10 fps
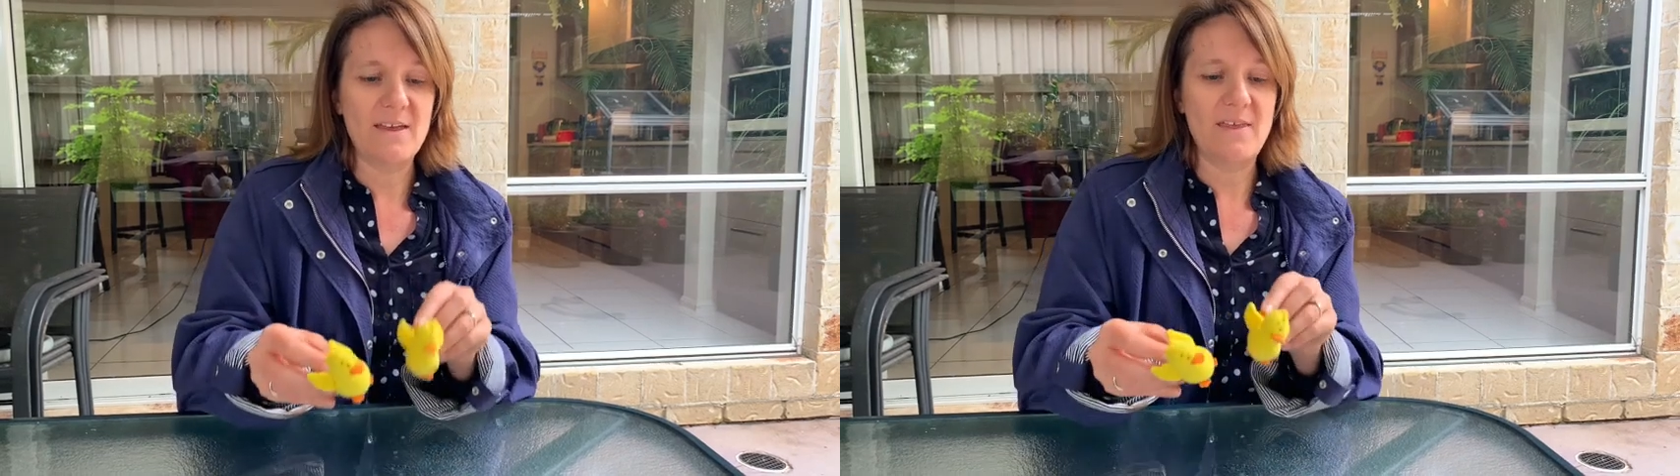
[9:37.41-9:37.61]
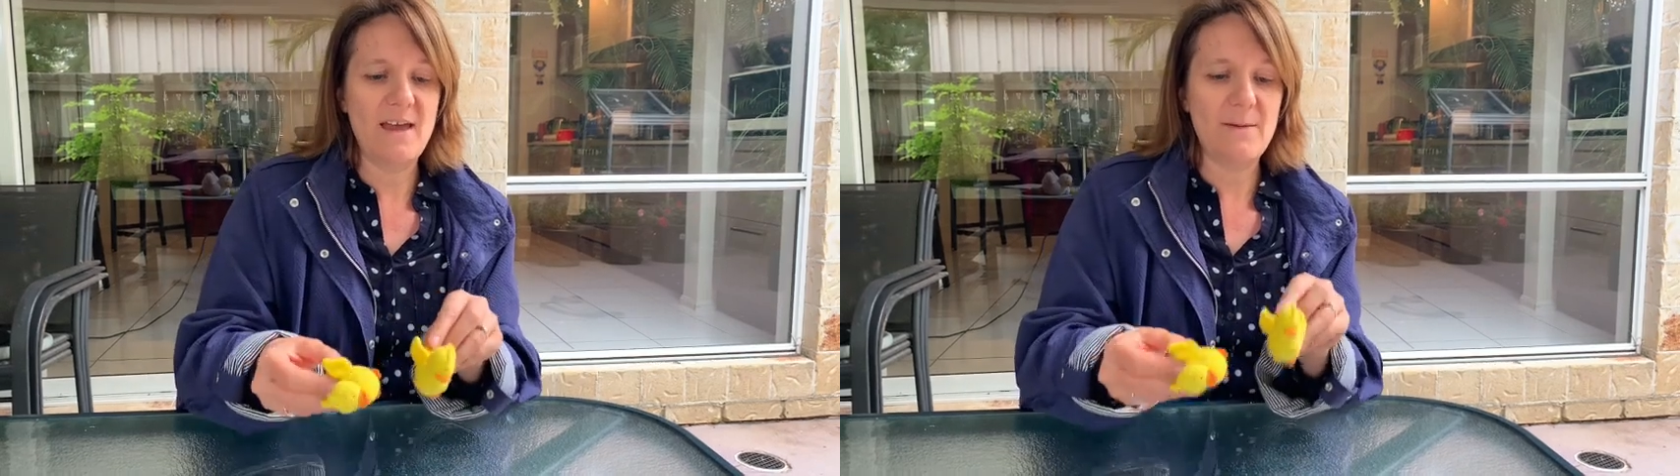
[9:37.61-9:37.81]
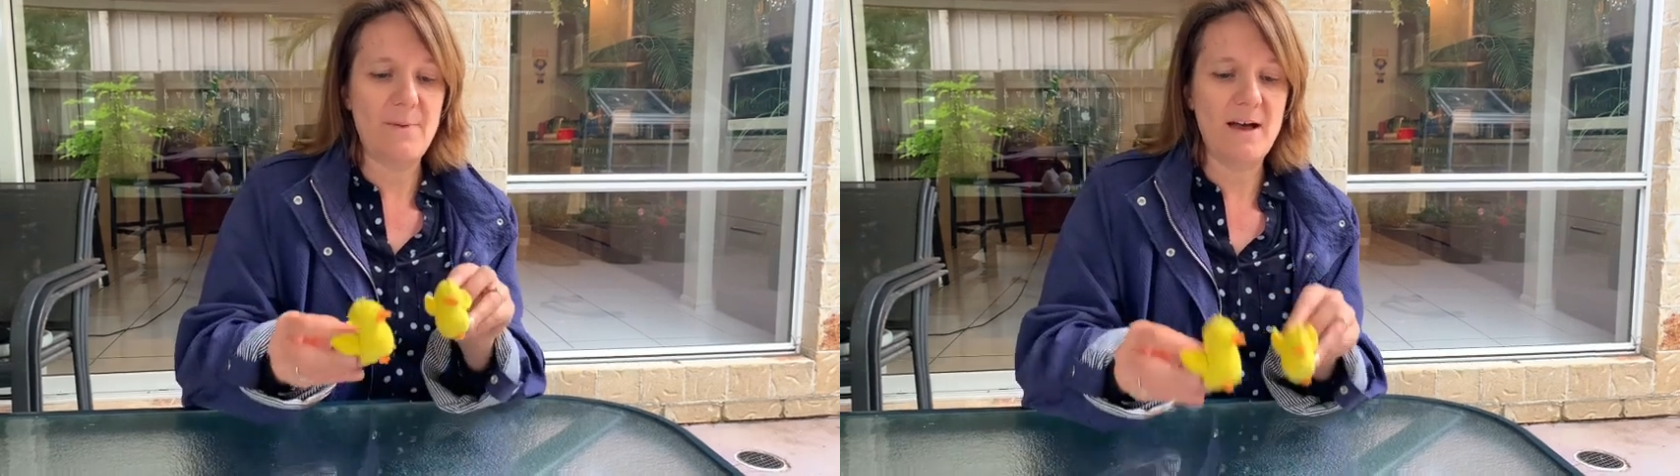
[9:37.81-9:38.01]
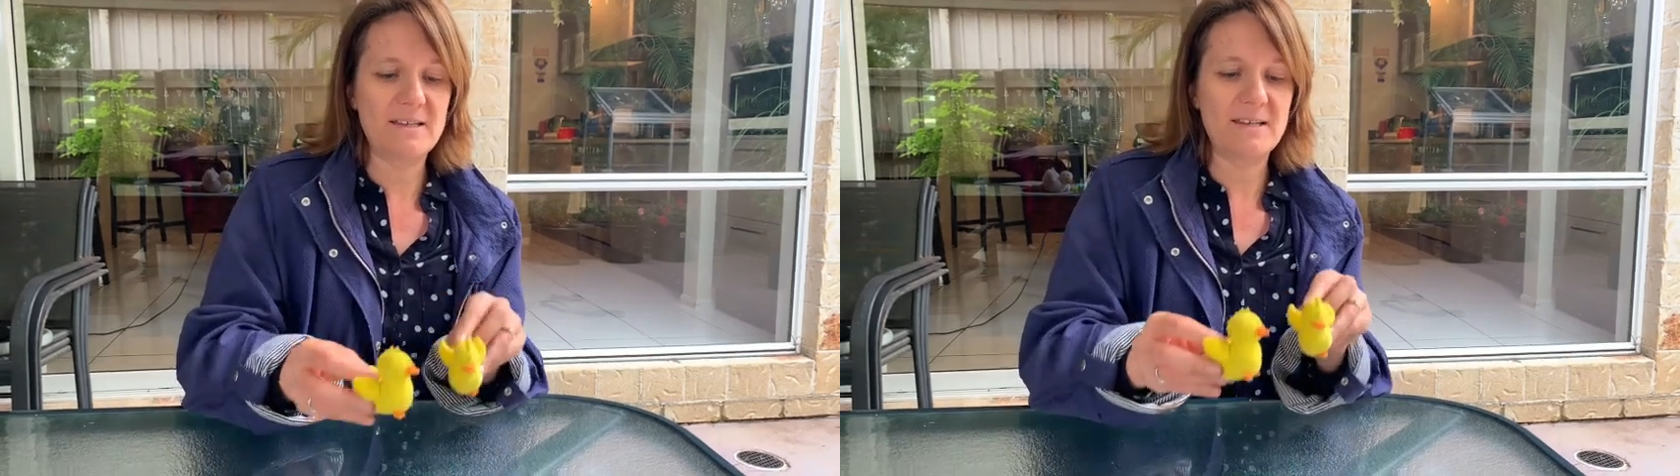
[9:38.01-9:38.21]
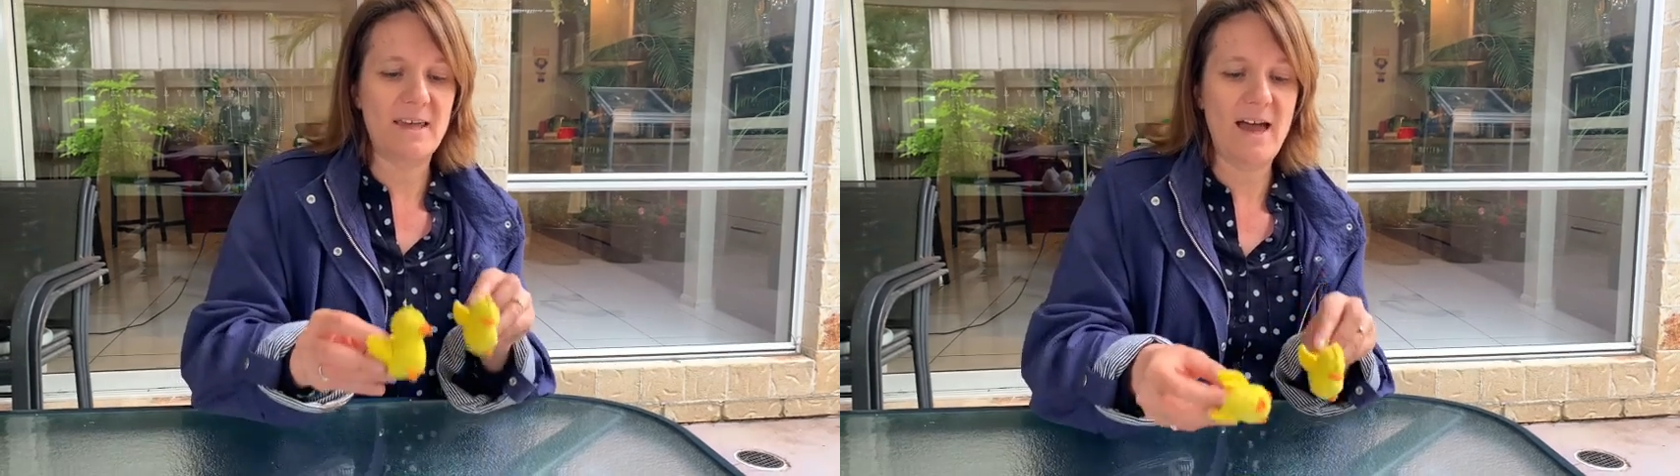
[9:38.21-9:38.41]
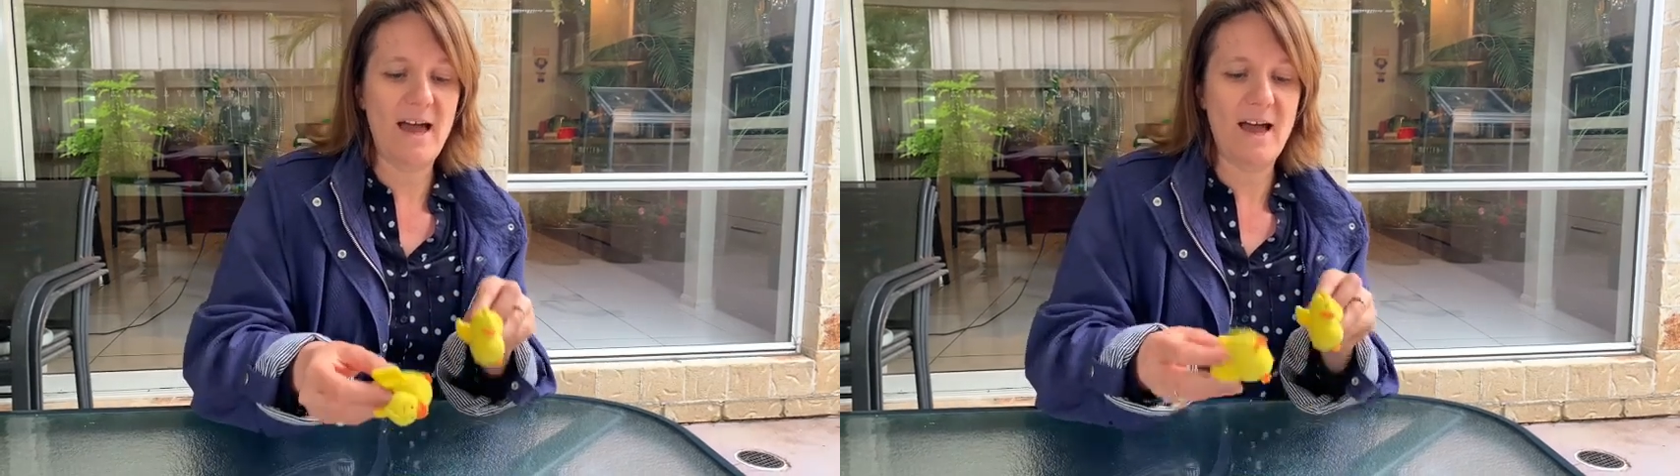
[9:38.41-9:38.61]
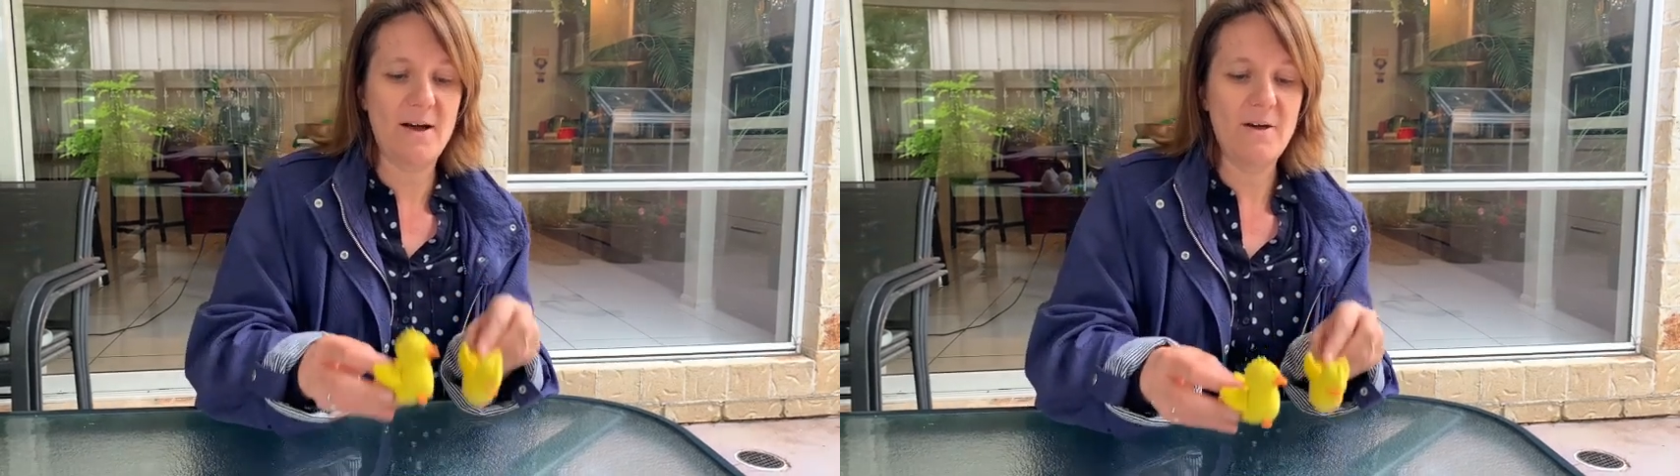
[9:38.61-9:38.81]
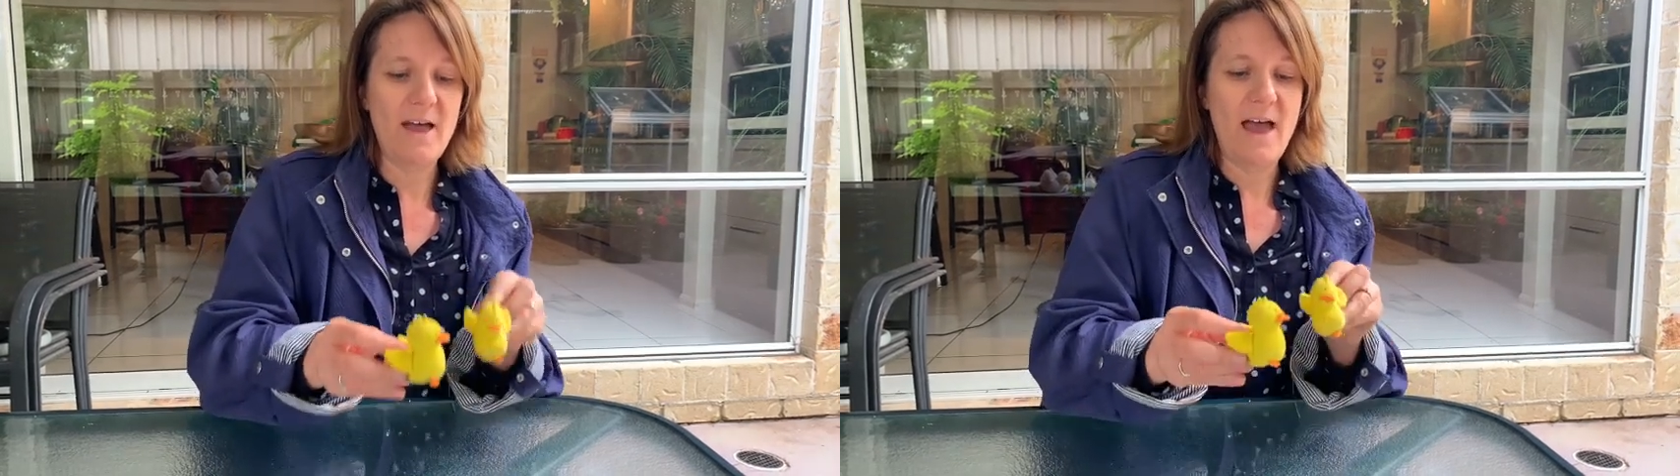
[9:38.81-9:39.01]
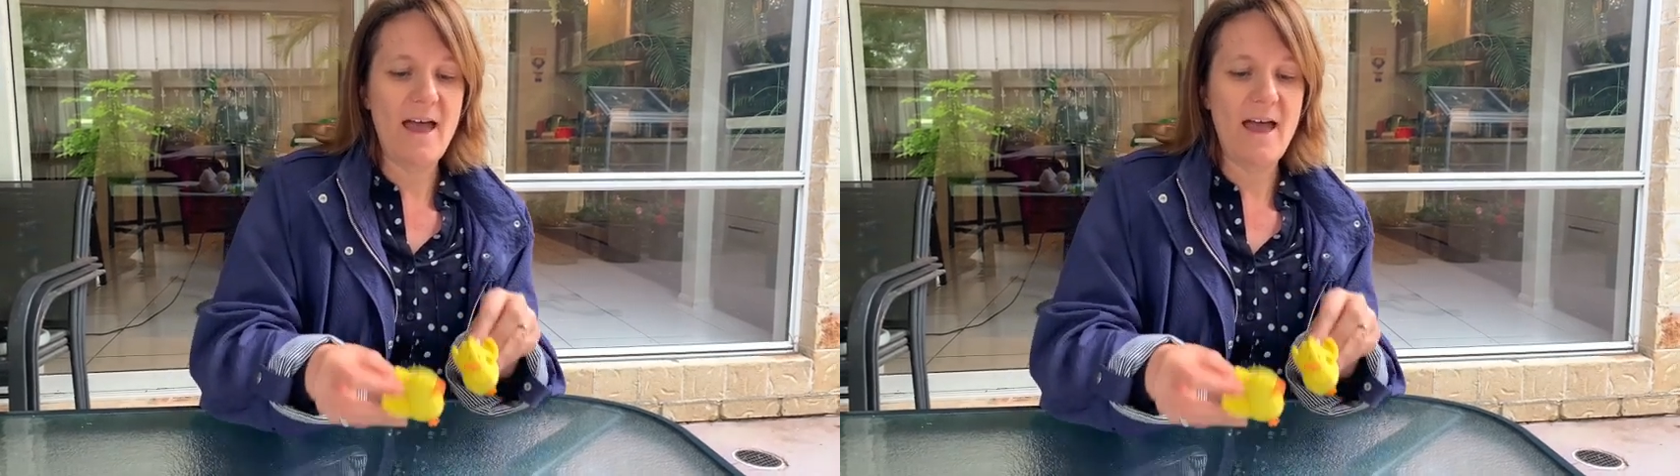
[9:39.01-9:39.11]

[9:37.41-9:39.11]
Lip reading: they passed the cow